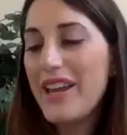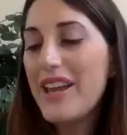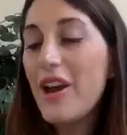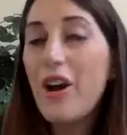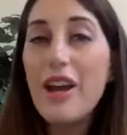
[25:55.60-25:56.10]

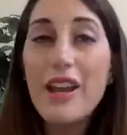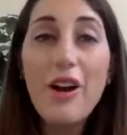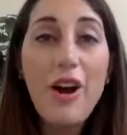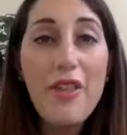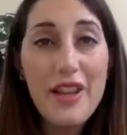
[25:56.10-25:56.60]
And
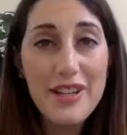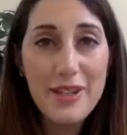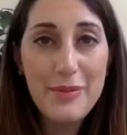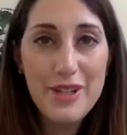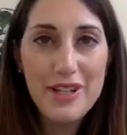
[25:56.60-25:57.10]
on that
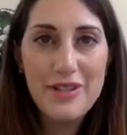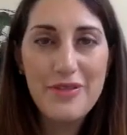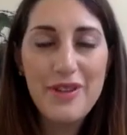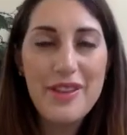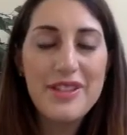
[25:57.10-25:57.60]
subject of
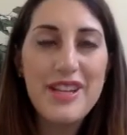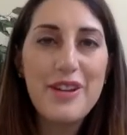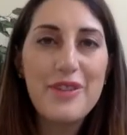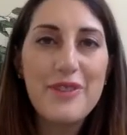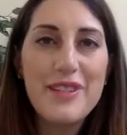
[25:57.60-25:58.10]
kind of the
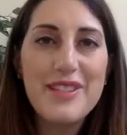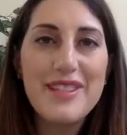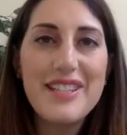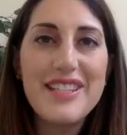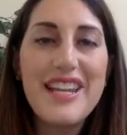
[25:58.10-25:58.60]
sacrifices
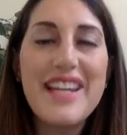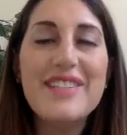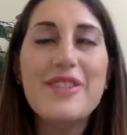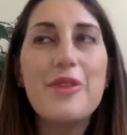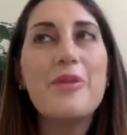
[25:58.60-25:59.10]
that it
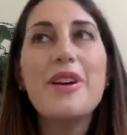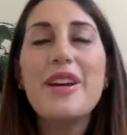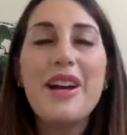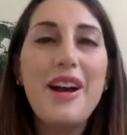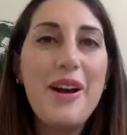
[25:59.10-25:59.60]
takes. So
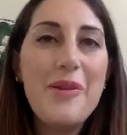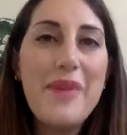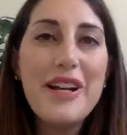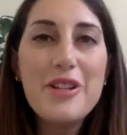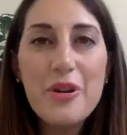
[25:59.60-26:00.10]

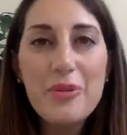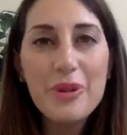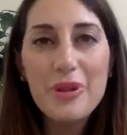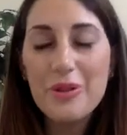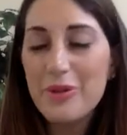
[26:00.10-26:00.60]
I know
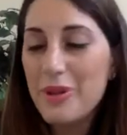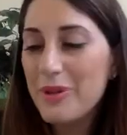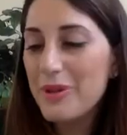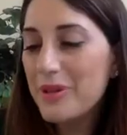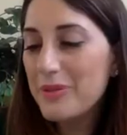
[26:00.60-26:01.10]

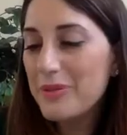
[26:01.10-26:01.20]
we're